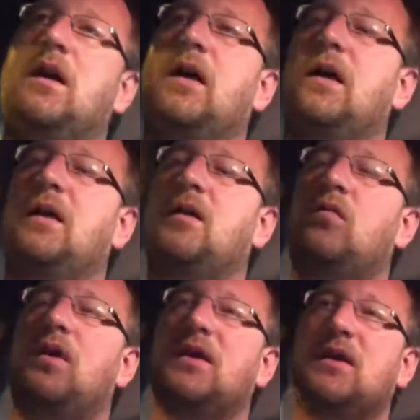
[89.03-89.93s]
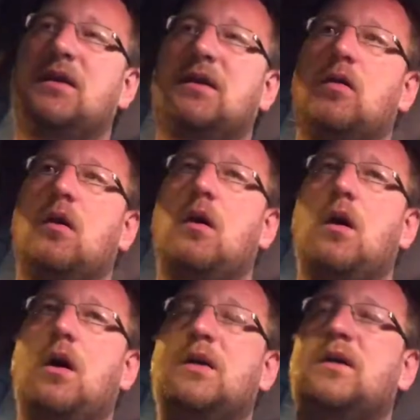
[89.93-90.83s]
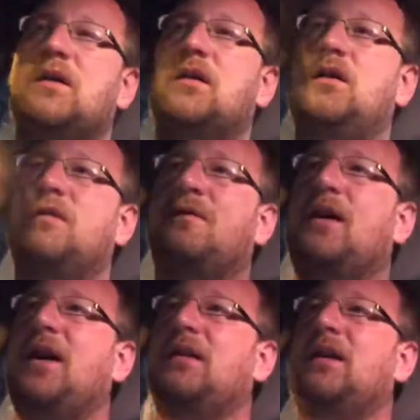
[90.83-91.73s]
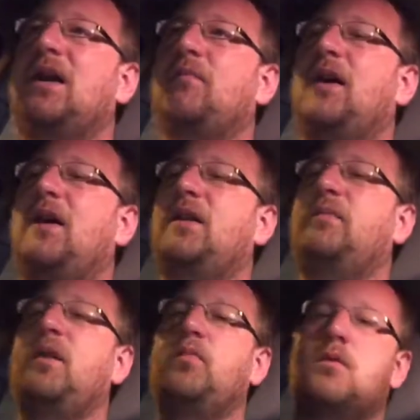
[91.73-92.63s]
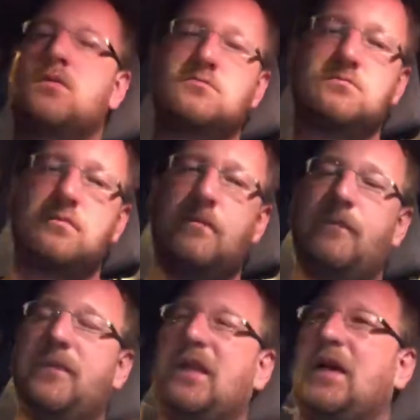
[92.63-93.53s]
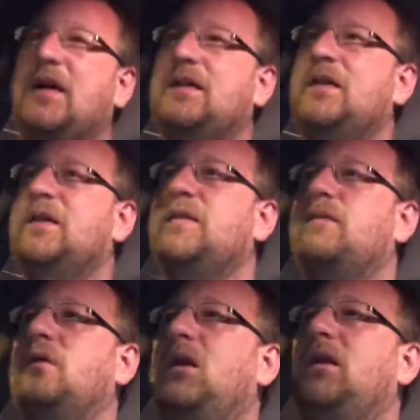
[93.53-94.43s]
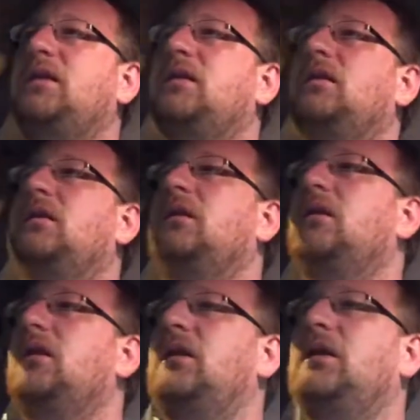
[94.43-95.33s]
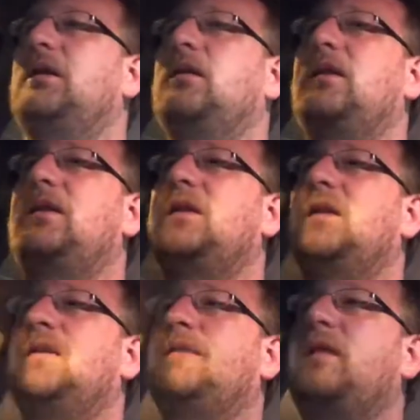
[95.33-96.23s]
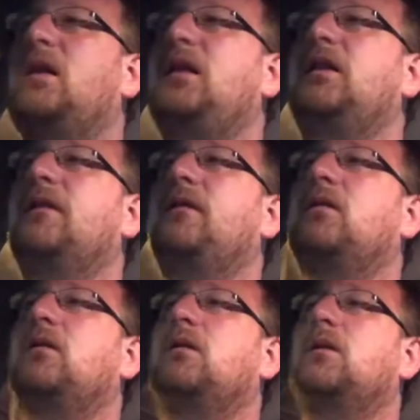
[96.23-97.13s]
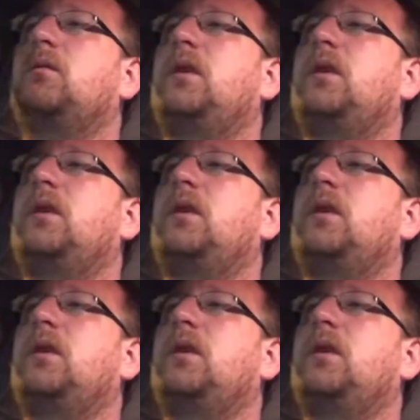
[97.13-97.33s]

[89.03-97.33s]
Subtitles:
and it wasn't so hard to find like-minded people as it is for us. So it's very difficult.